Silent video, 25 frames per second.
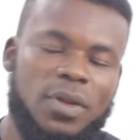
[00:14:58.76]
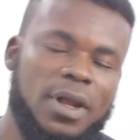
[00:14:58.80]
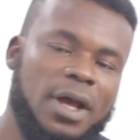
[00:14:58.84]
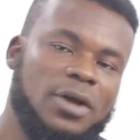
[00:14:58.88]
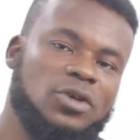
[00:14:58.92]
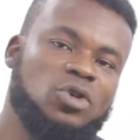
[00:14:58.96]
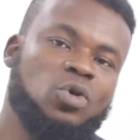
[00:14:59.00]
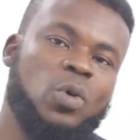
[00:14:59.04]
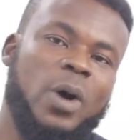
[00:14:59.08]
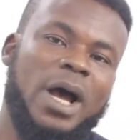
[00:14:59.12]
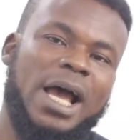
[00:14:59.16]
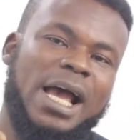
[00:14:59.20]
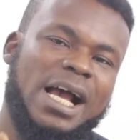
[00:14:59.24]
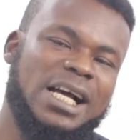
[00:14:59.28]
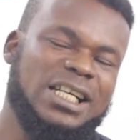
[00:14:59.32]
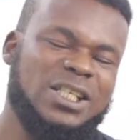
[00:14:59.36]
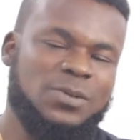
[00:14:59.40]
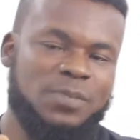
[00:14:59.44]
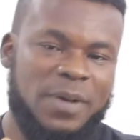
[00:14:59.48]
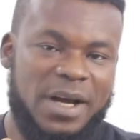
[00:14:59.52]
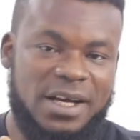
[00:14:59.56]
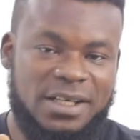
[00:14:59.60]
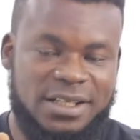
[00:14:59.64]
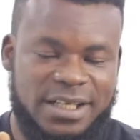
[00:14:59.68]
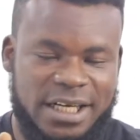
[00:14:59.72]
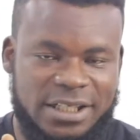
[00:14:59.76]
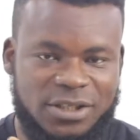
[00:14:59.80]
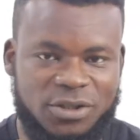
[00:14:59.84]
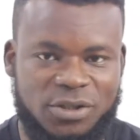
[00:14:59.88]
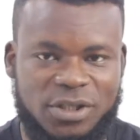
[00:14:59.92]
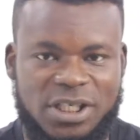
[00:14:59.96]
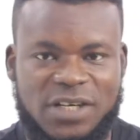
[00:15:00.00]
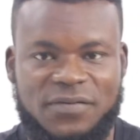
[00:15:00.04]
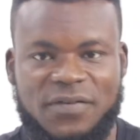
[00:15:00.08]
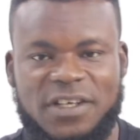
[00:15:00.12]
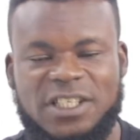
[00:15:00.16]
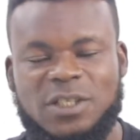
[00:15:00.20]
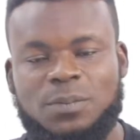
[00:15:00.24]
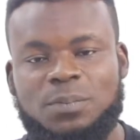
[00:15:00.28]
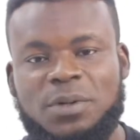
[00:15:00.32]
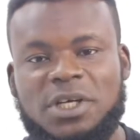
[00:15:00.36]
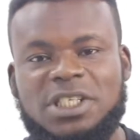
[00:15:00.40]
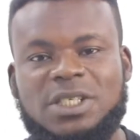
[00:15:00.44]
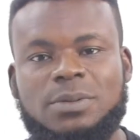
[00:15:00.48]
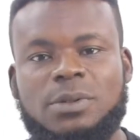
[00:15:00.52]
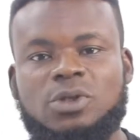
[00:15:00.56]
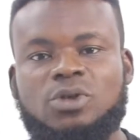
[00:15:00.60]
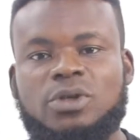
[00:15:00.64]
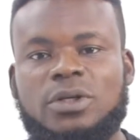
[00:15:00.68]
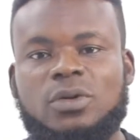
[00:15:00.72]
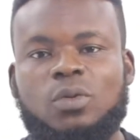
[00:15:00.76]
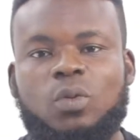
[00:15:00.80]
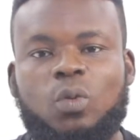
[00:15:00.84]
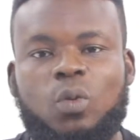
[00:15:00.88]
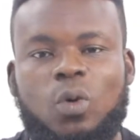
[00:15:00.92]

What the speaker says: You are expected to give a speech between